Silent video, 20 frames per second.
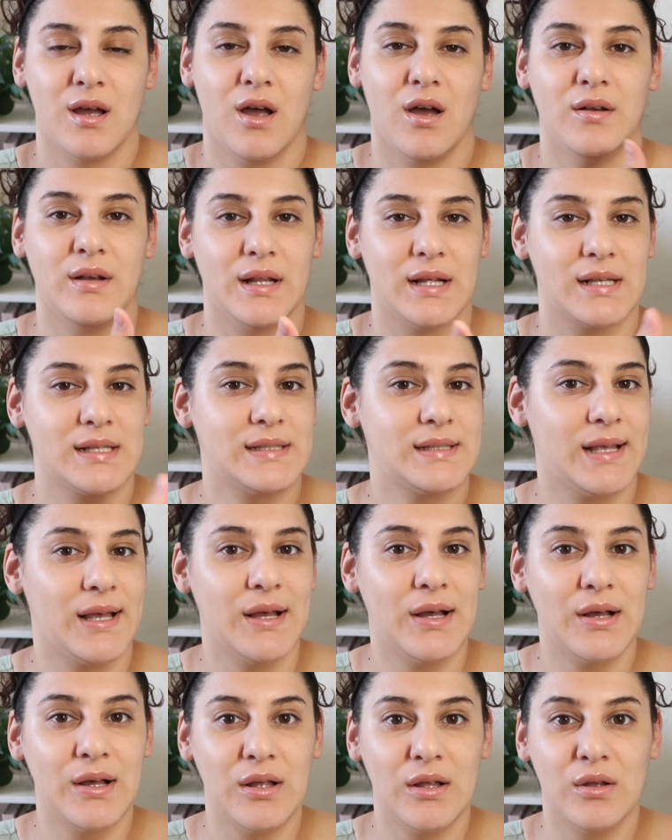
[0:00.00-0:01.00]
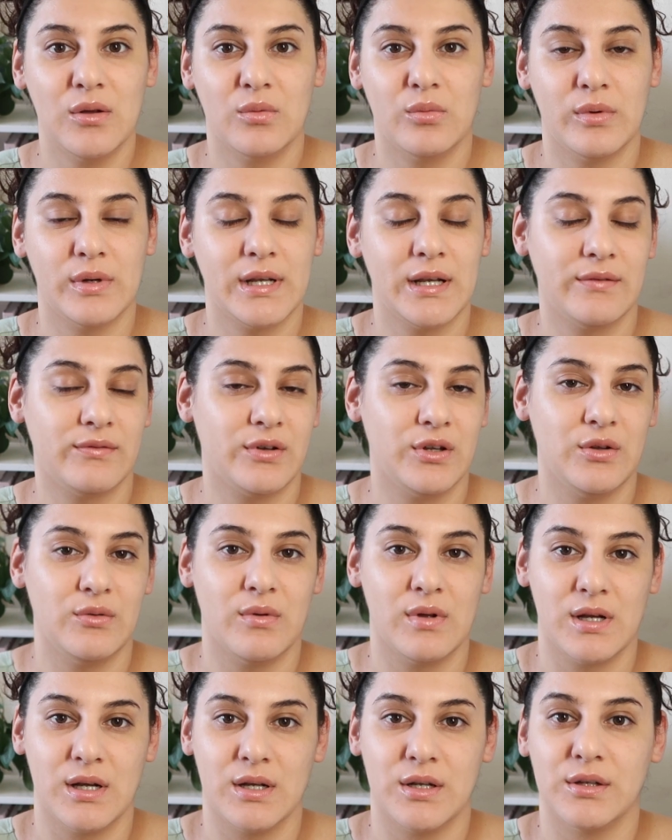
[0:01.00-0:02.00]
on Excel, whatever you
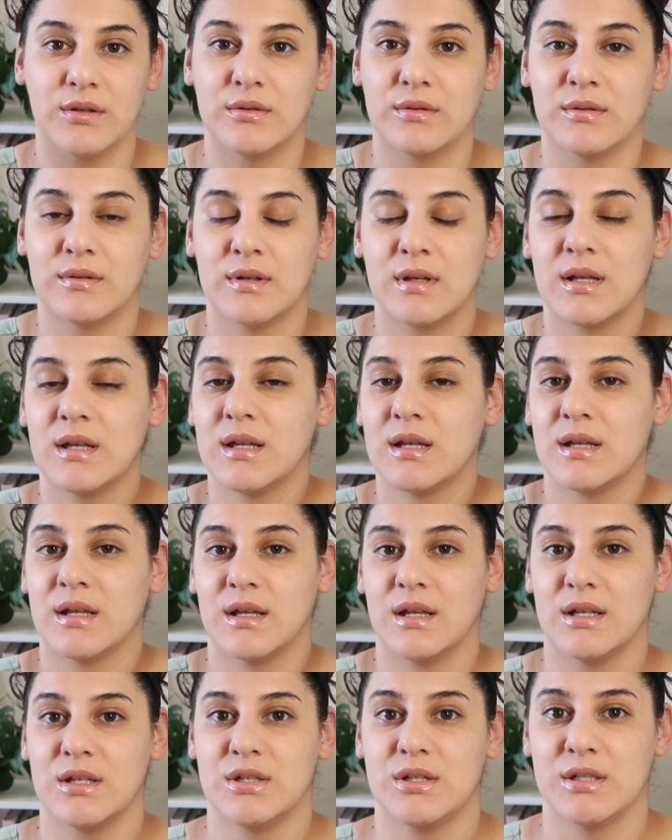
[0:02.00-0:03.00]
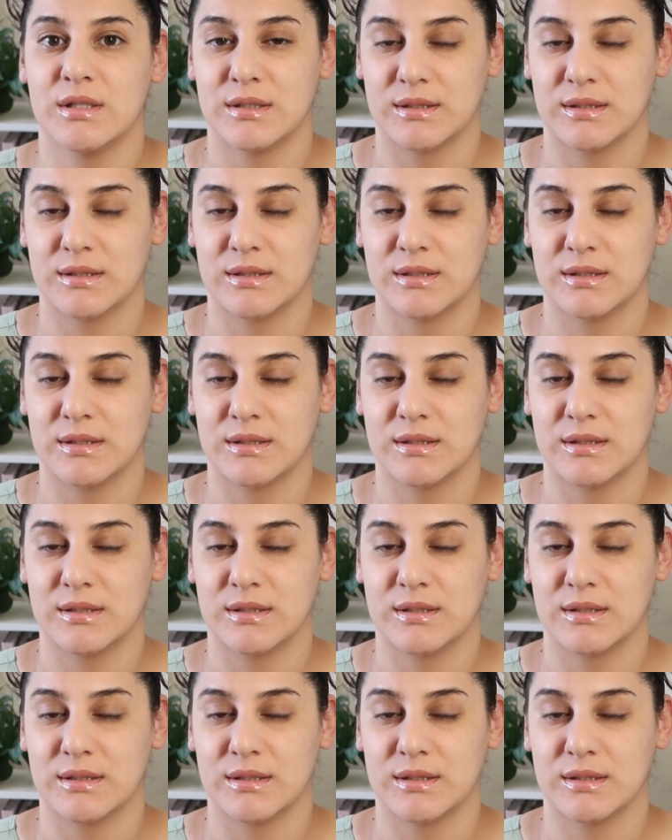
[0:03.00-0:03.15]
want to do. And